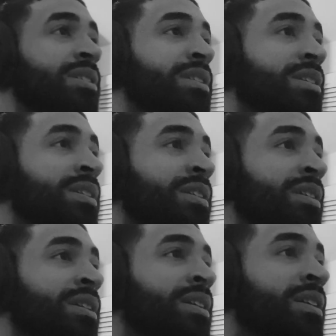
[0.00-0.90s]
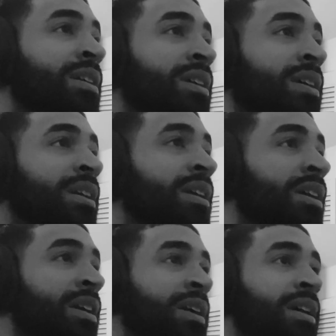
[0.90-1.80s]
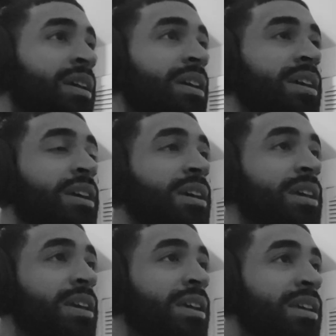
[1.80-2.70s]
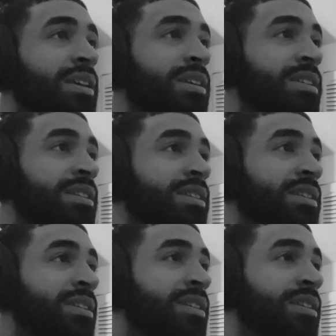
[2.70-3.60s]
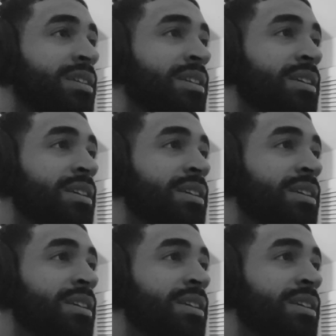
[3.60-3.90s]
Nothing is said.